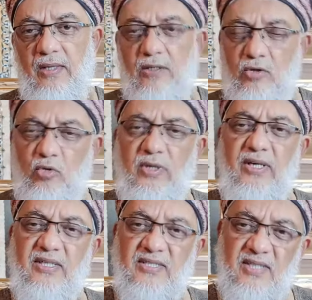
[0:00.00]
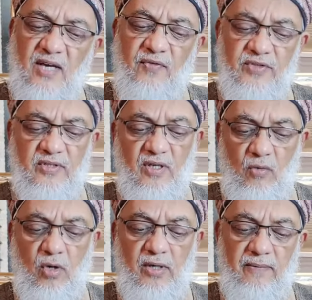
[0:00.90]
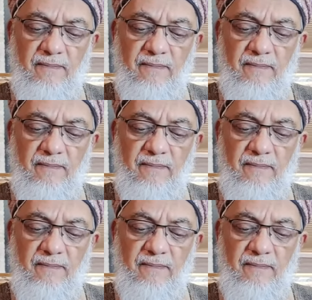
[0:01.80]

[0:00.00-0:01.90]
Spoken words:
The doing itself is the reward.